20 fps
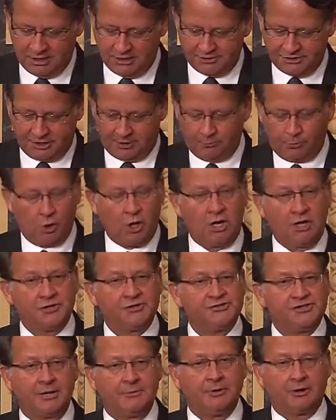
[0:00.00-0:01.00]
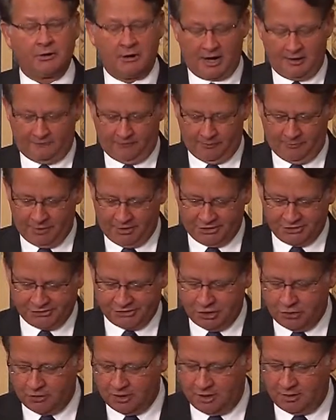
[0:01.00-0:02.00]
Tim Walz, Democrat from
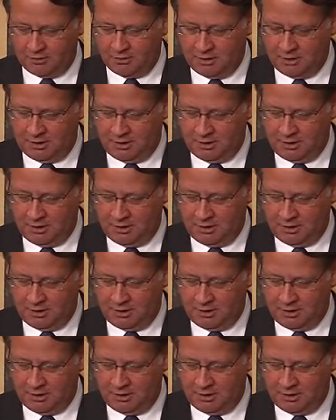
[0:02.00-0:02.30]
Minnesota,